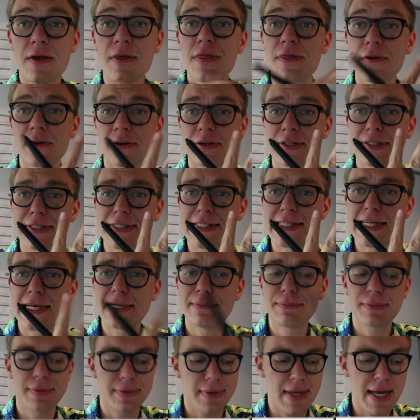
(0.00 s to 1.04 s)
Third
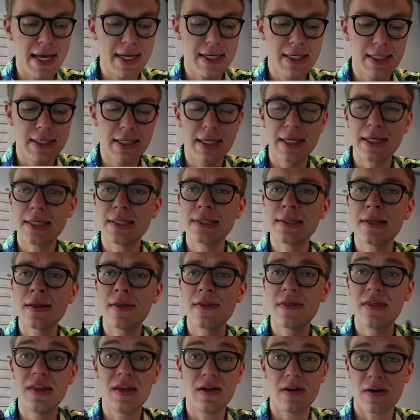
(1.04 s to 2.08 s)
step, adding in
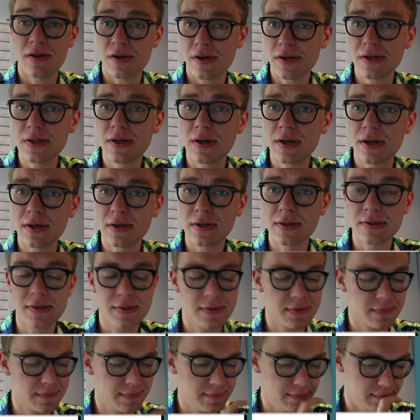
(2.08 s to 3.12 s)
the other colors.